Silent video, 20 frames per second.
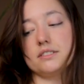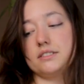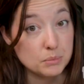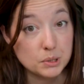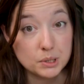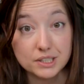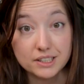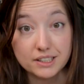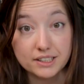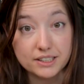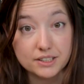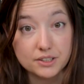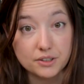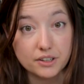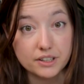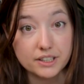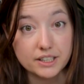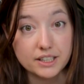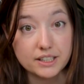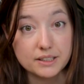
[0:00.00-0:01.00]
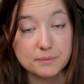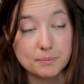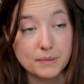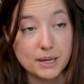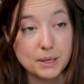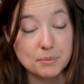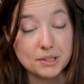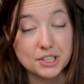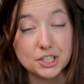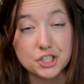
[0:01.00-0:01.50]
Put the lid on it,
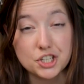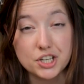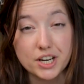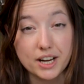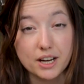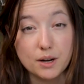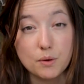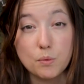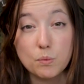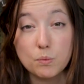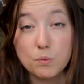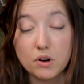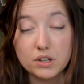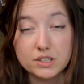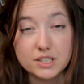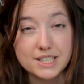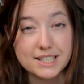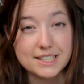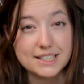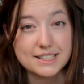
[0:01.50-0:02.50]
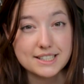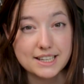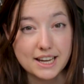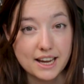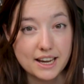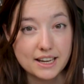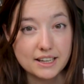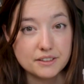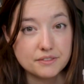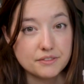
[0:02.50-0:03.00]
maybe check once a
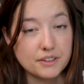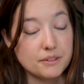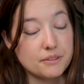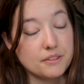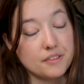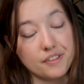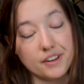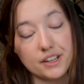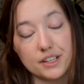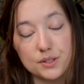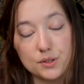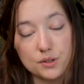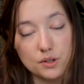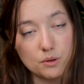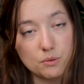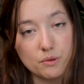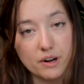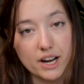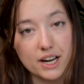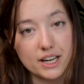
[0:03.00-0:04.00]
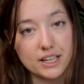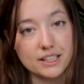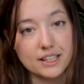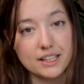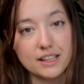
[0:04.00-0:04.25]
day if everything is all right,